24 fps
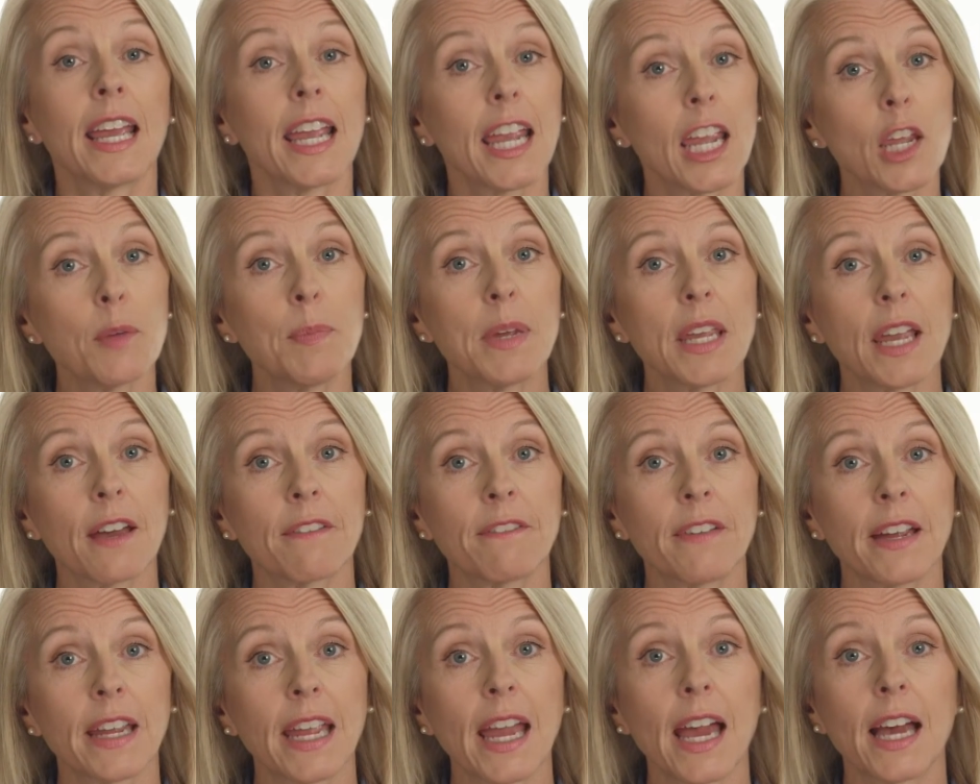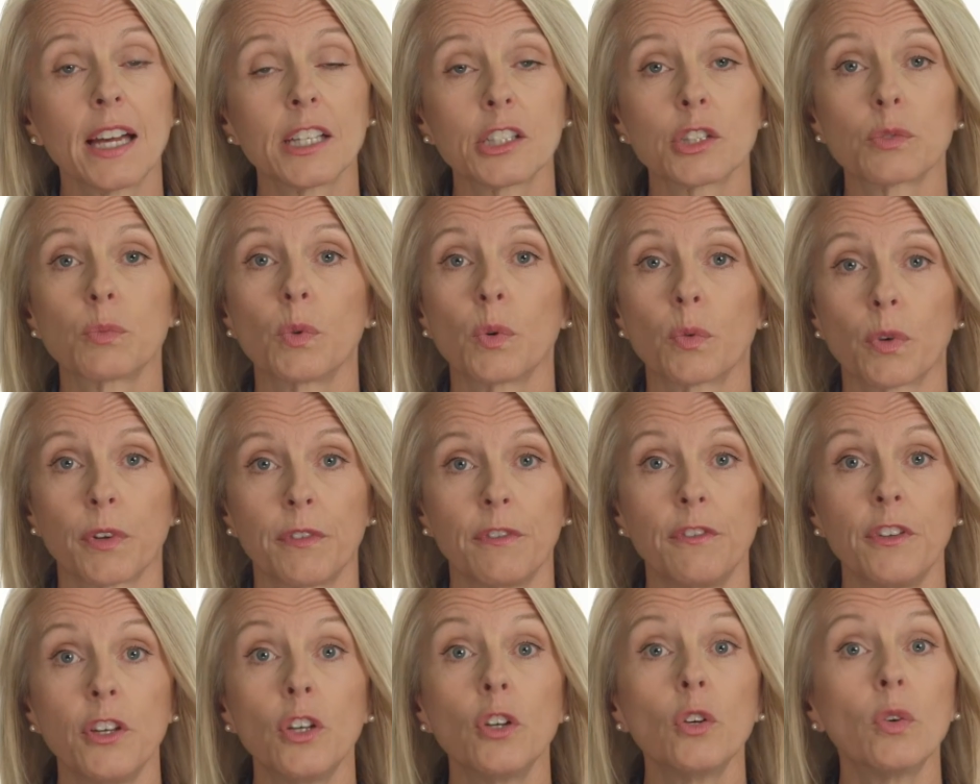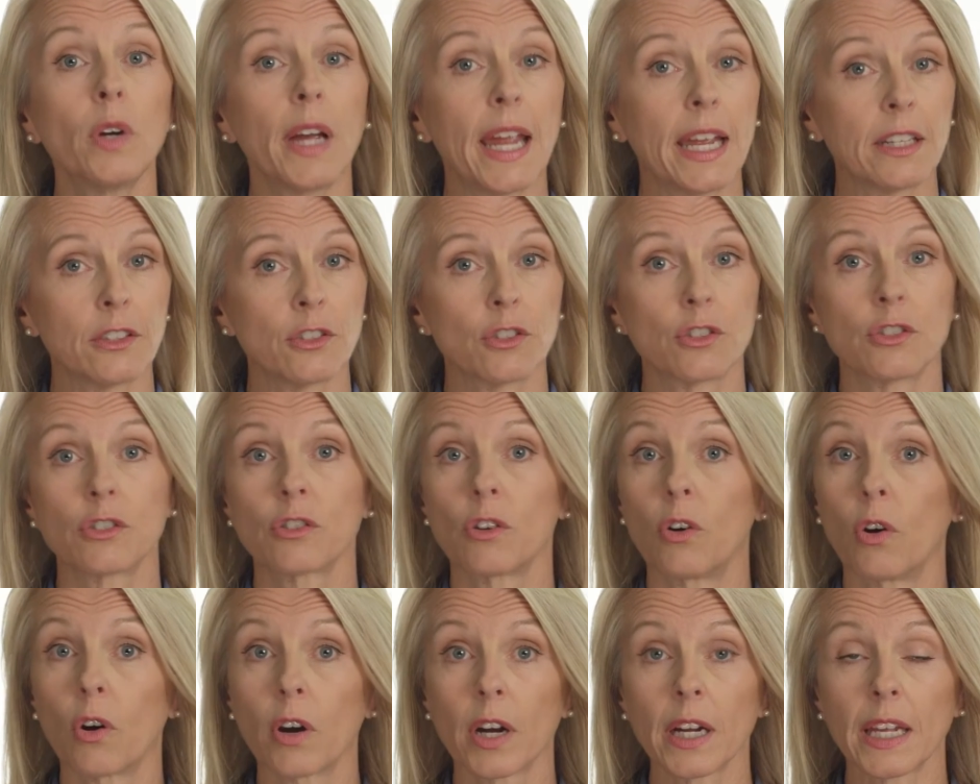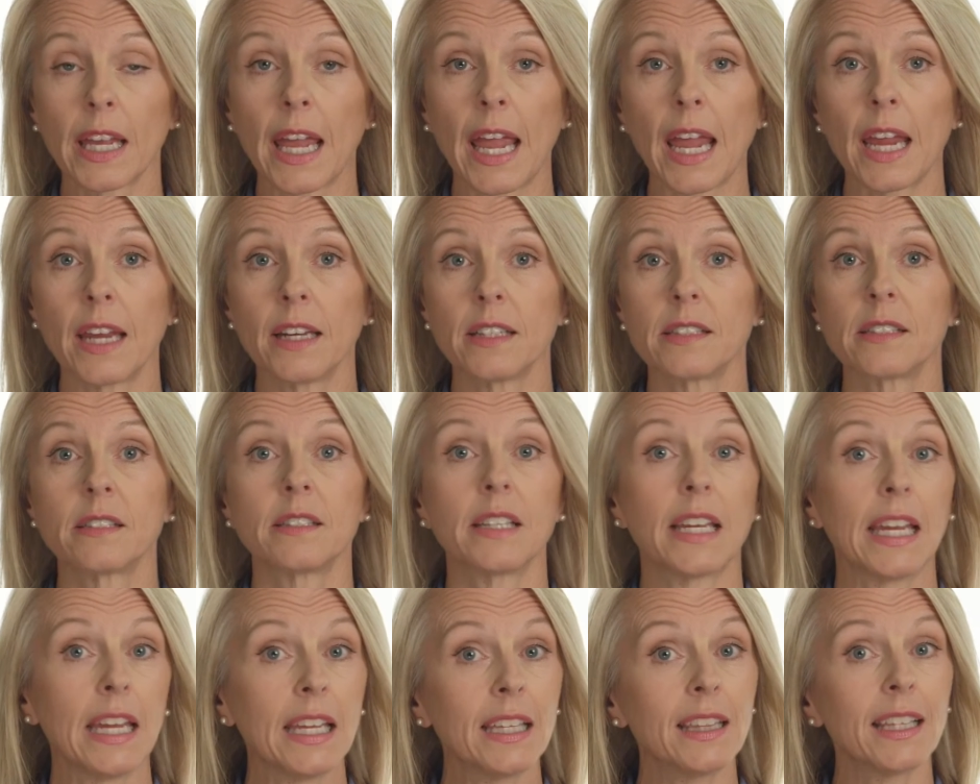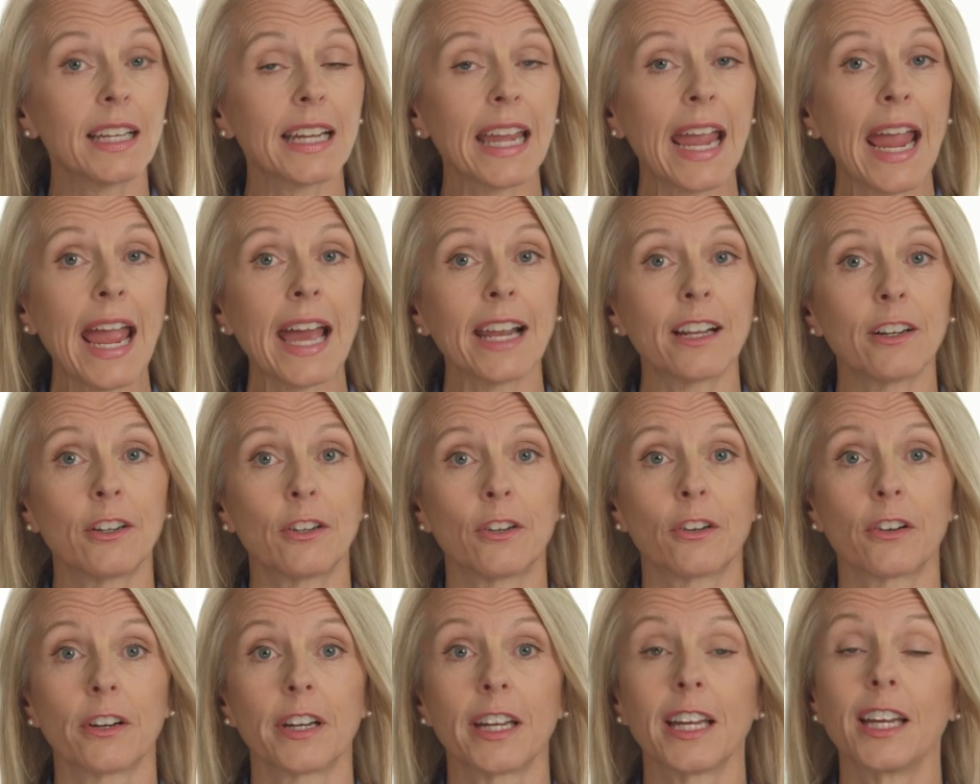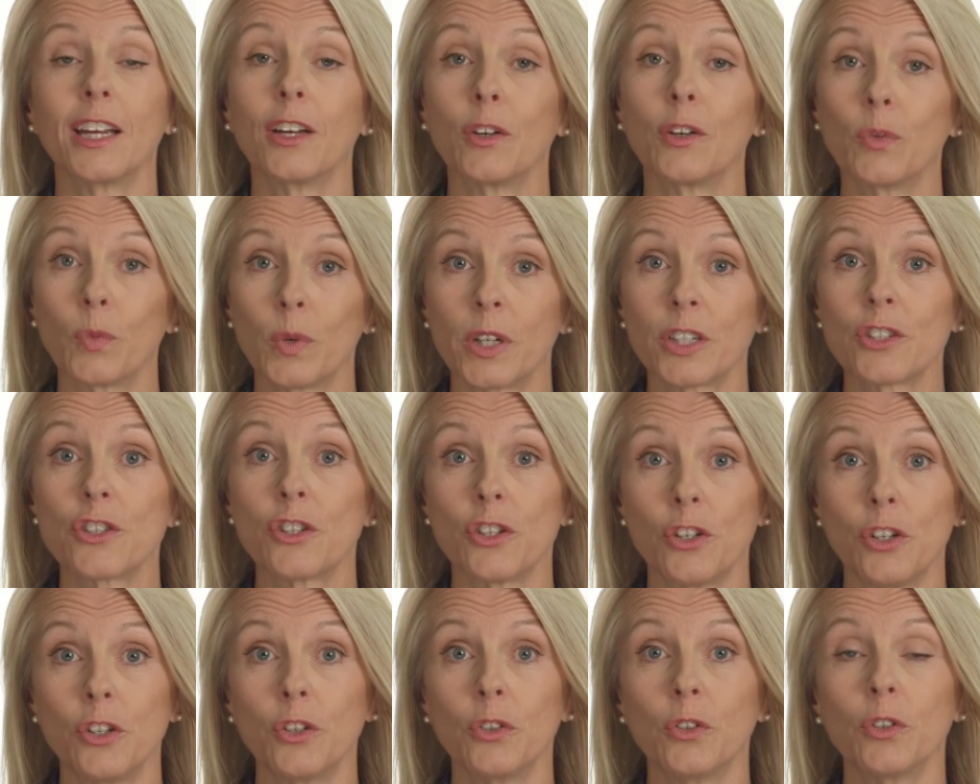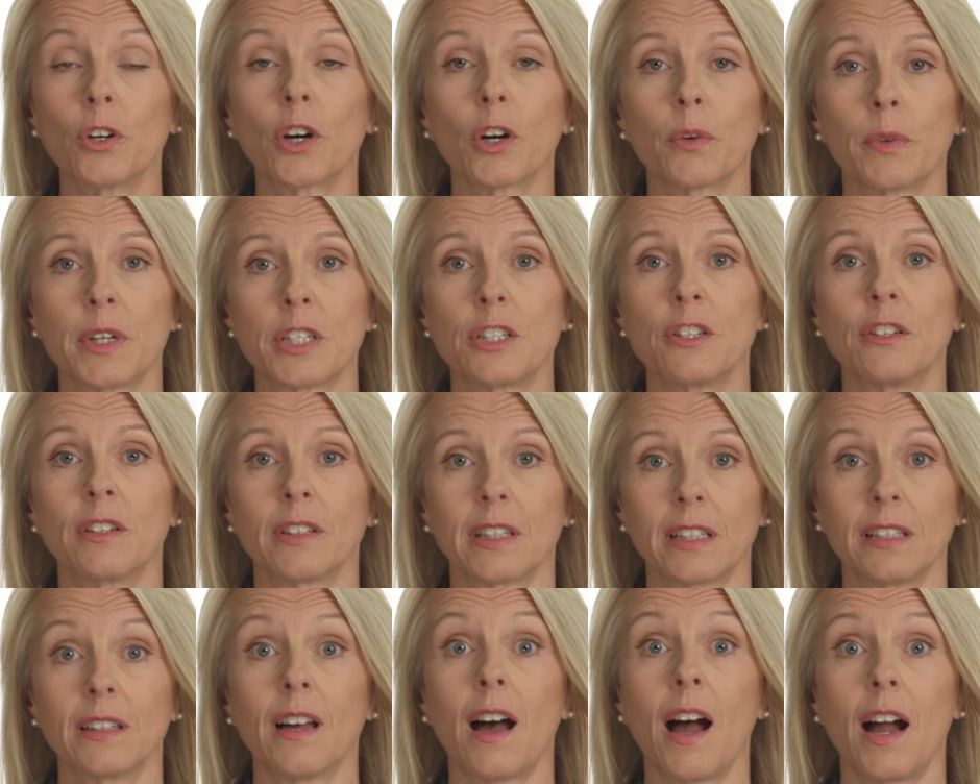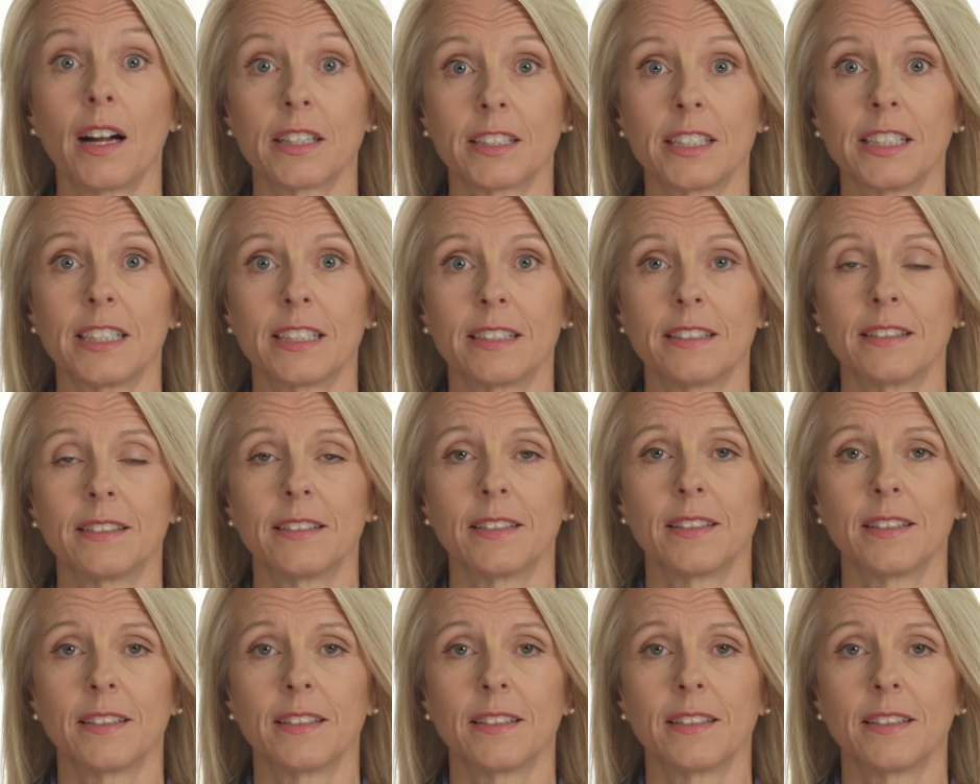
ABFAS will review and score a case in the category in which you originally logged it.